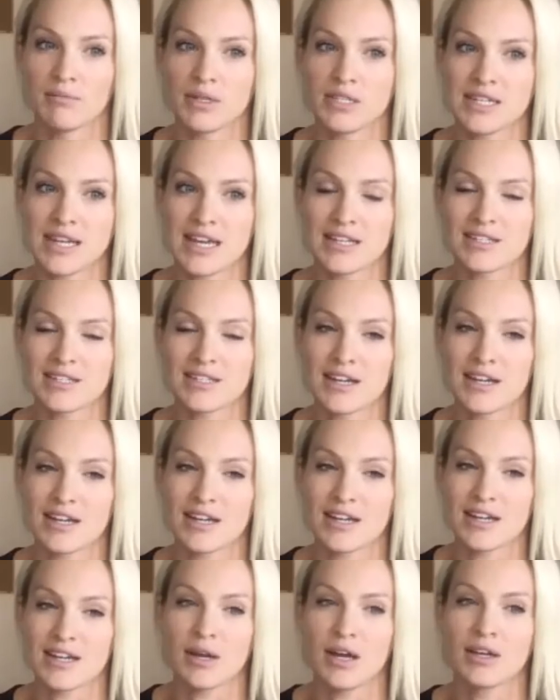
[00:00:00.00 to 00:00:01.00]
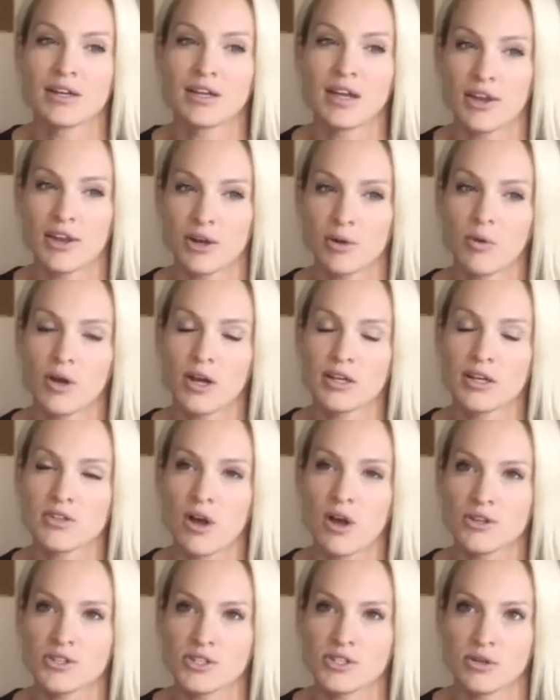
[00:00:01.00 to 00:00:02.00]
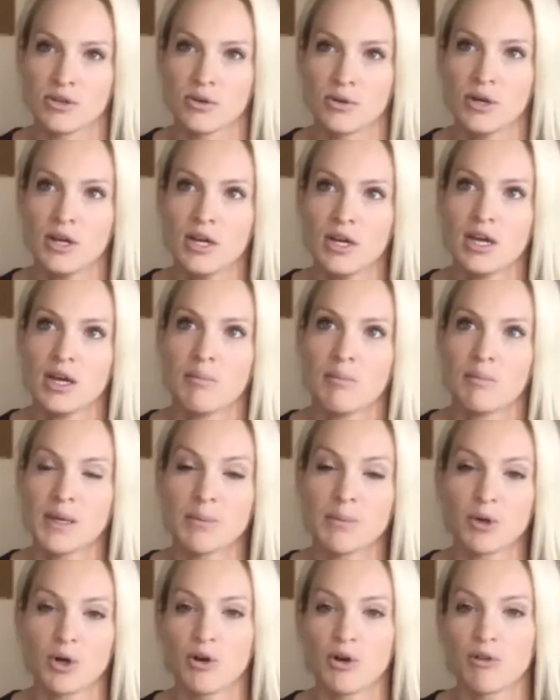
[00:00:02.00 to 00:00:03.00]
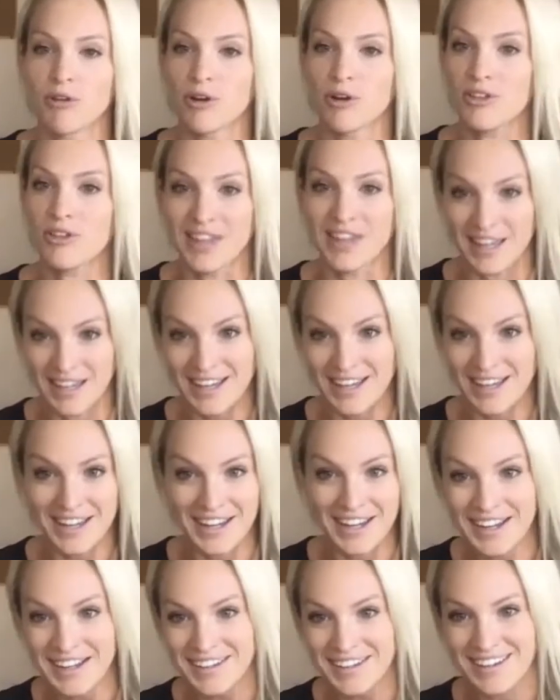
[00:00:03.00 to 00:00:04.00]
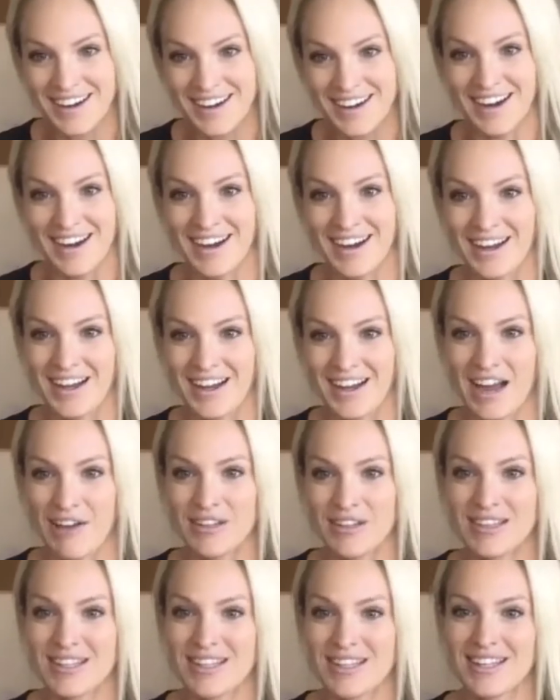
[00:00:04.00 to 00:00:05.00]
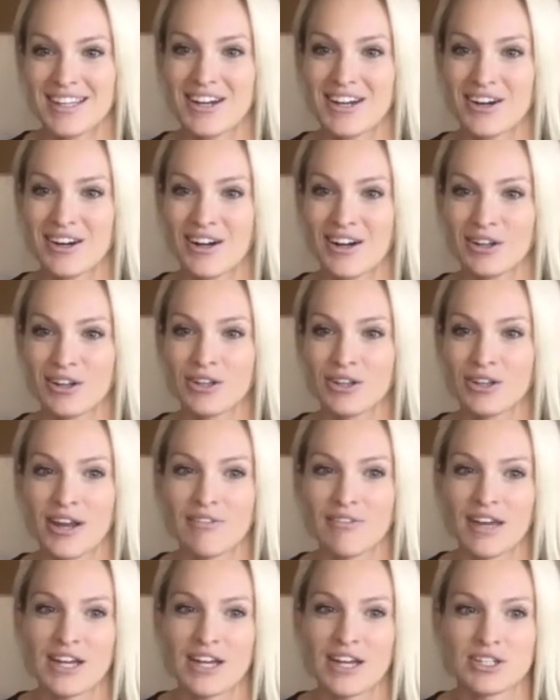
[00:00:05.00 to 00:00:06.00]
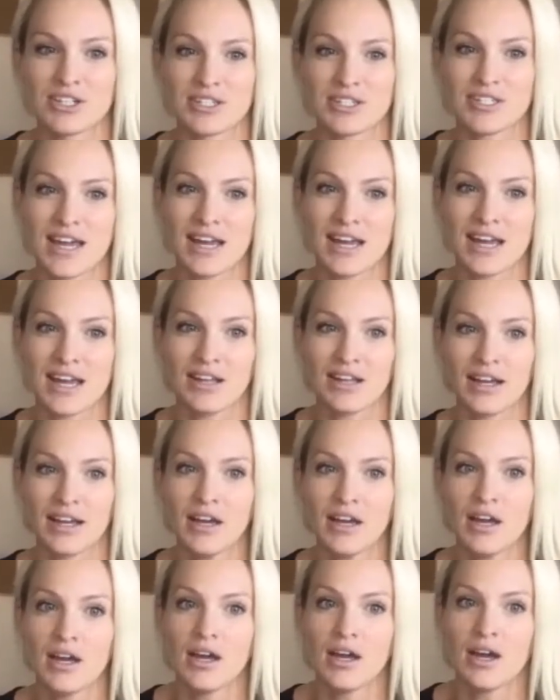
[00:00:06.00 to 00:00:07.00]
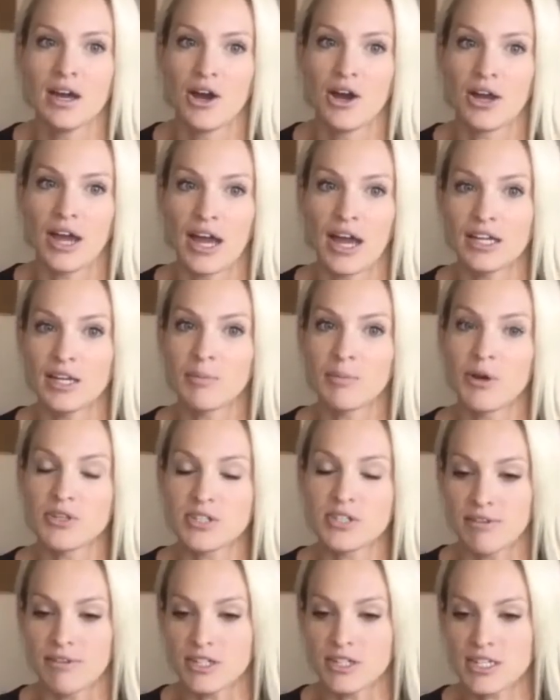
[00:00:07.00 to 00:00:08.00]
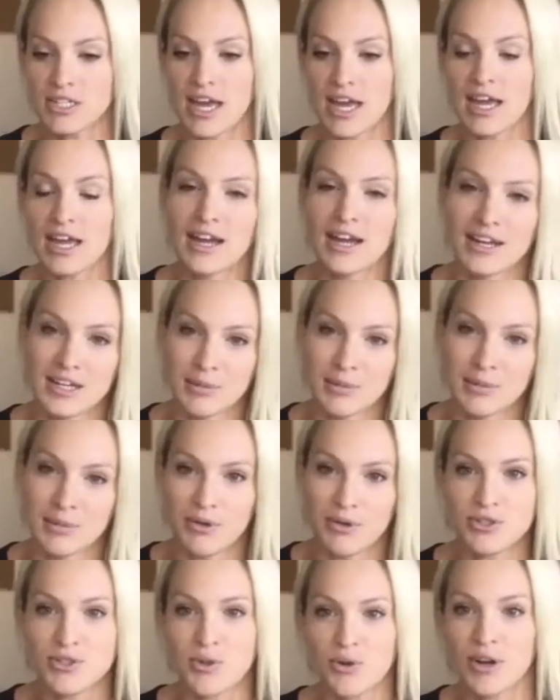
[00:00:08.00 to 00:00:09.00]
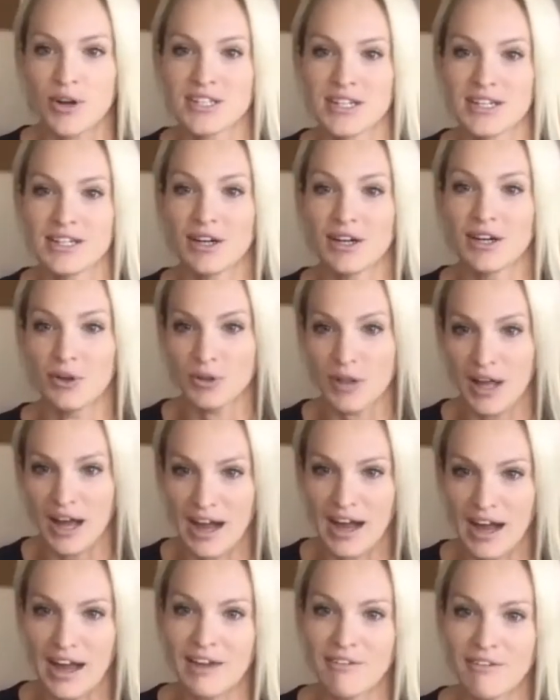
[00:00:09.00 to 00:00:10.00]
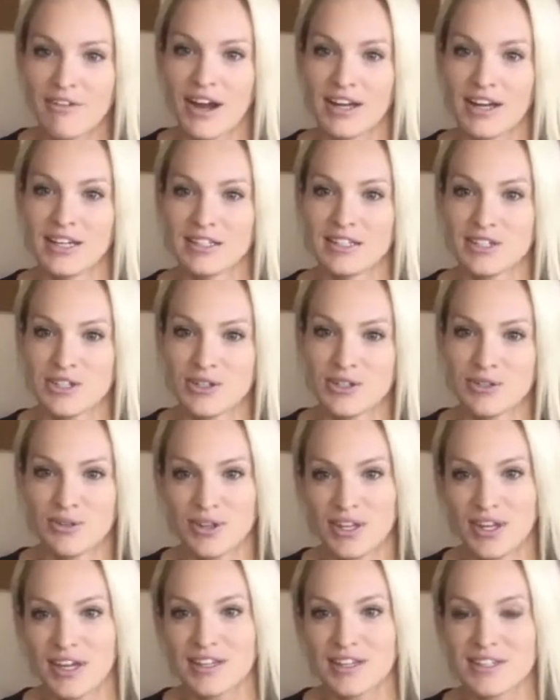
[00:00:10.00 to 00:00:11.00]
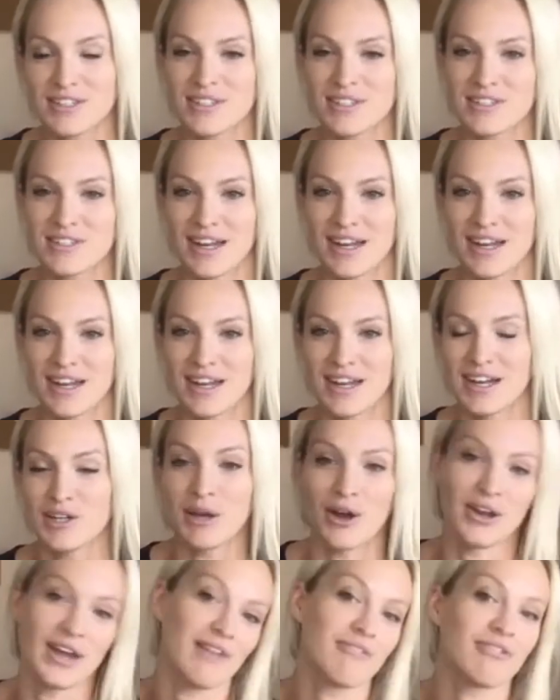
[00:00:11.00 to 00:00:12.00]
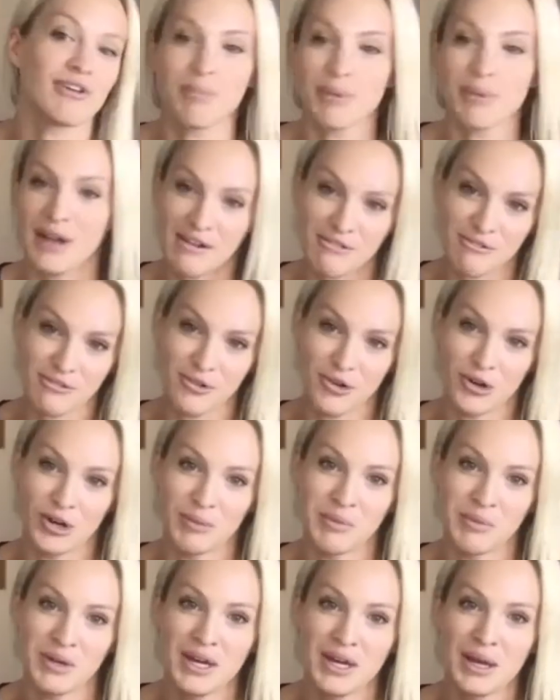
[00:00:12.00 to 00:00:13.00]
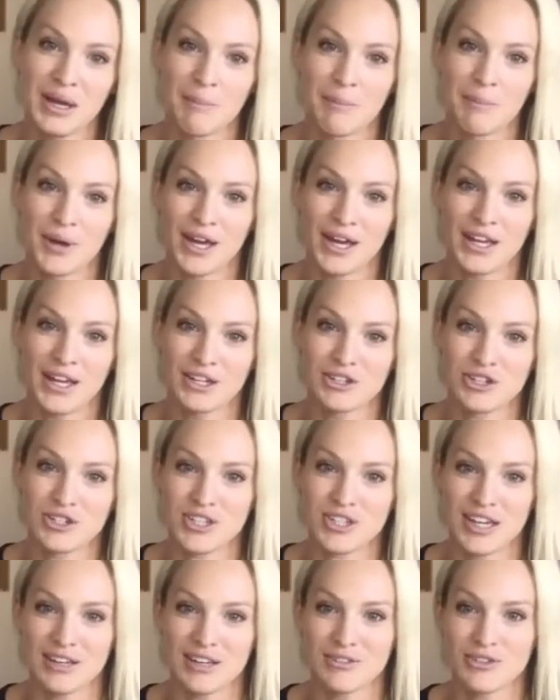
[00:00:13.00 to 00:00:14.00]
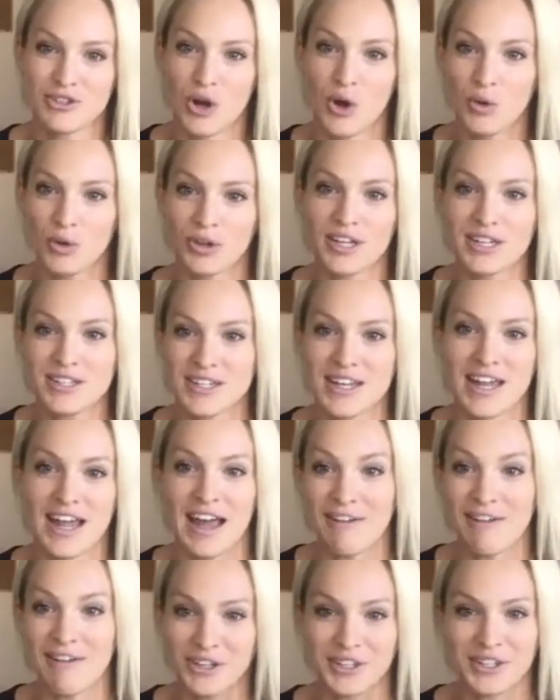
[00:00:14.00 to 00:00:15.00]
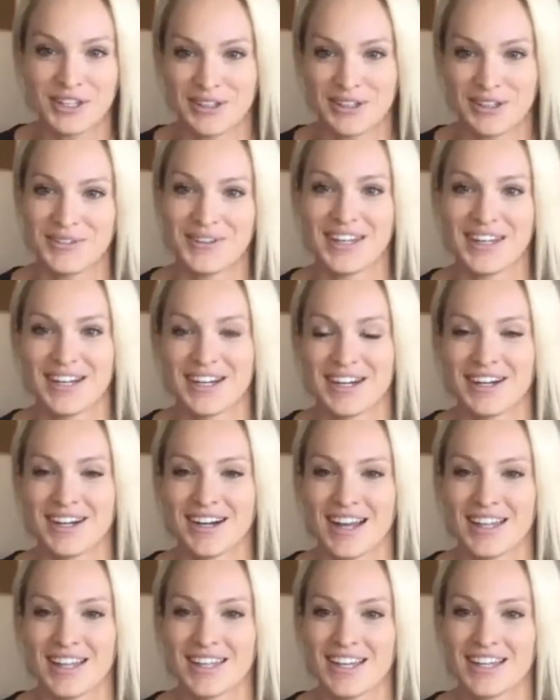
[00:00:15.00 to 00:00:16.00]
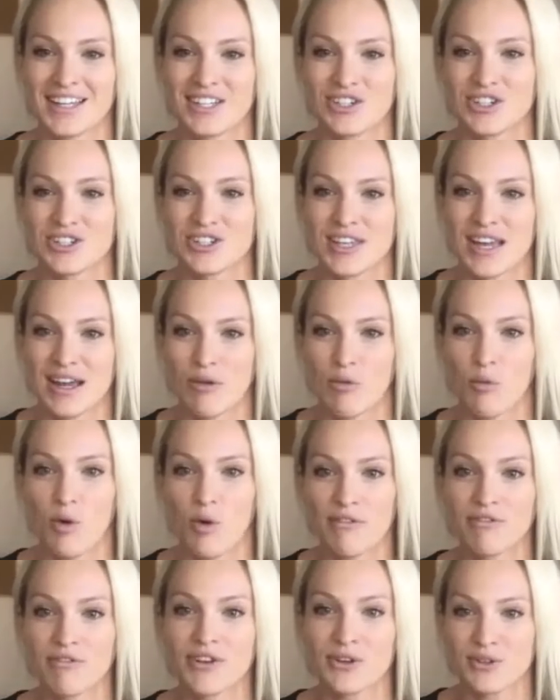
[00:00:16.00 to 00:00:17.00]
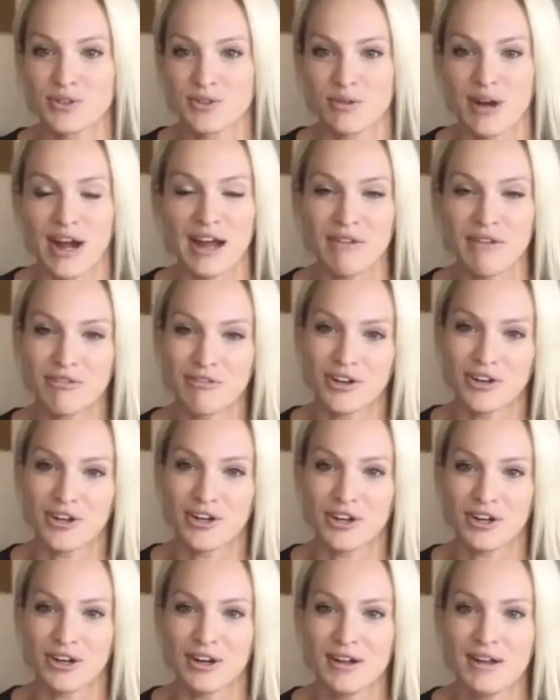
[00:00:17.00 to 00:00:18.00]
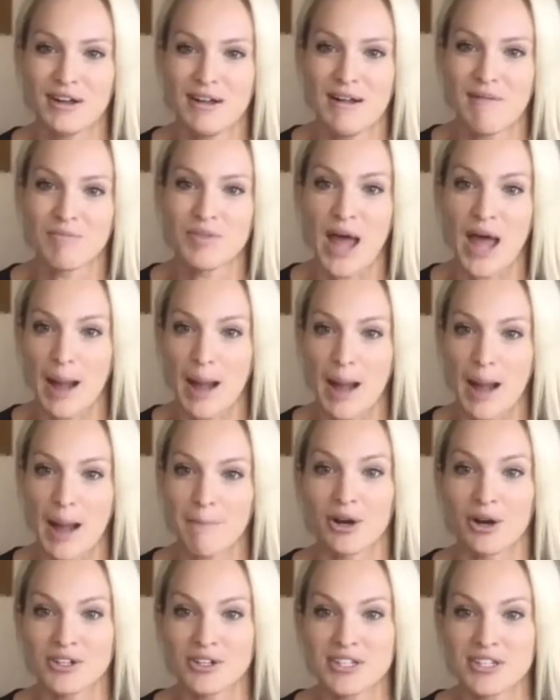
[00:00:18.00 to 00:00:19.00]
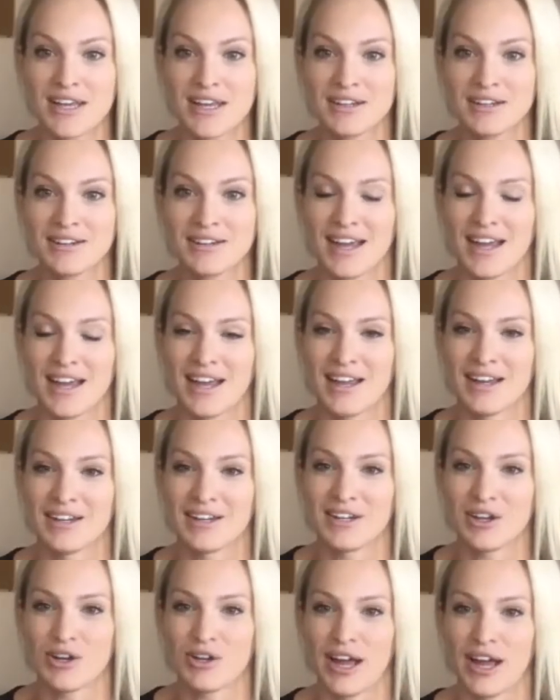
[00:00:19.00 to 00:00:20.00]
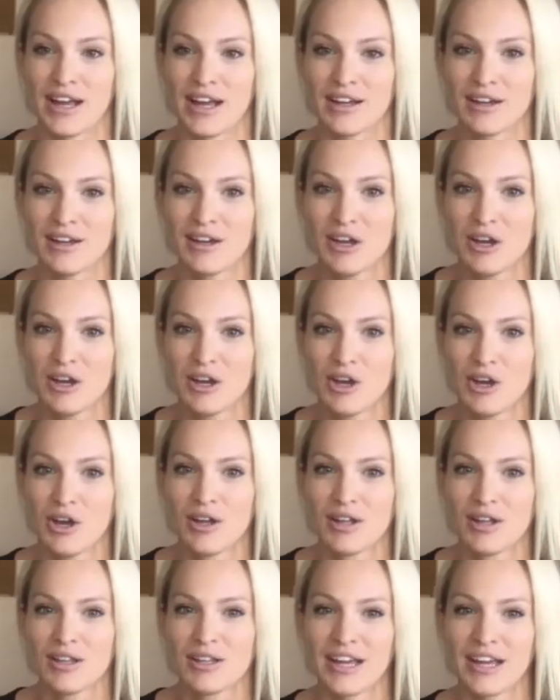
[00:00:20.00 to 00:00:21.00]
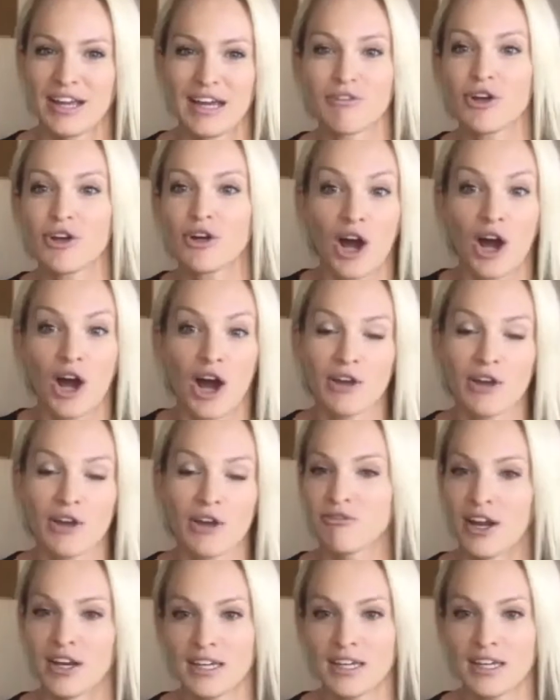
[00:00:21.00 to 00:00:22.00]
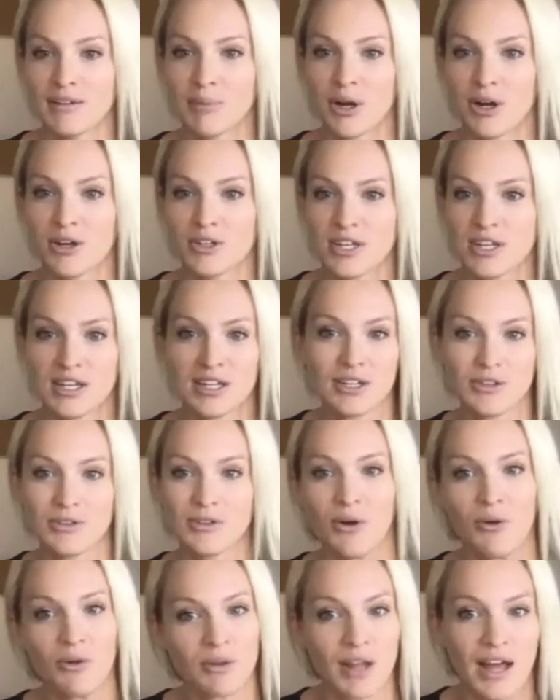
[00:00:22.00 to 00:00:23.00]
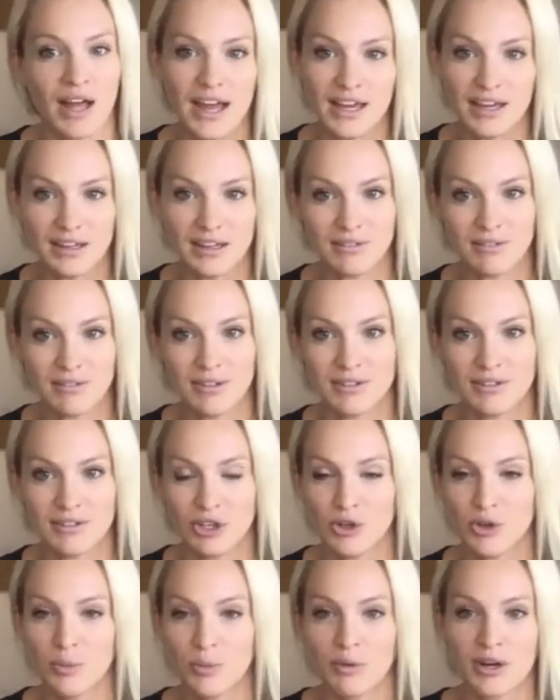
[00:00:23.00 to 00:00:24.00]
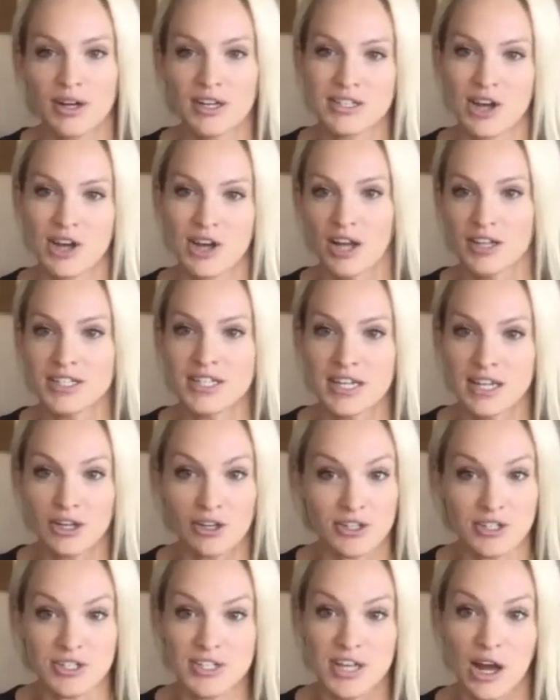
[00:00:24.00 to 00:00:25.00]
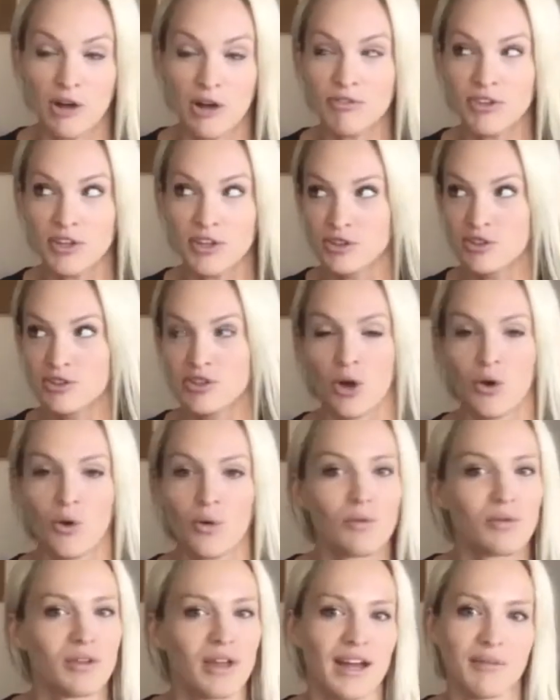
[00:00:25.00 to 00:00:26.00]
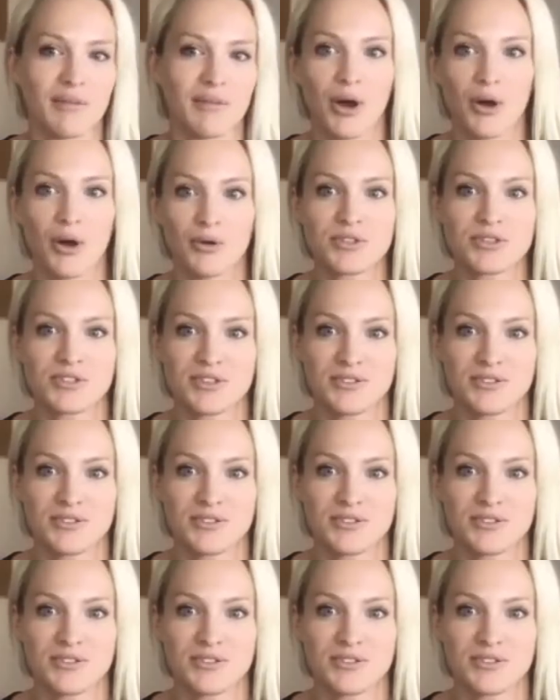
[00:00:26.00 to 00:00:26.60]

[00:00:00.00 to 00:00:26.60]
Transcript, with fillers: mistakes that I see, but another one is also people overthinking it. Uh, I yeah. hear a lot of agents say like, okay, I need to post every day. I need to post stories. I need to go live. I need to do this and I need to be on every platform. But just like, don't listen to everything you hear. I think it's just like what feels right for that person. And like, like if you're not a funny person and you don't like humorous content yourself then don't like post yeah.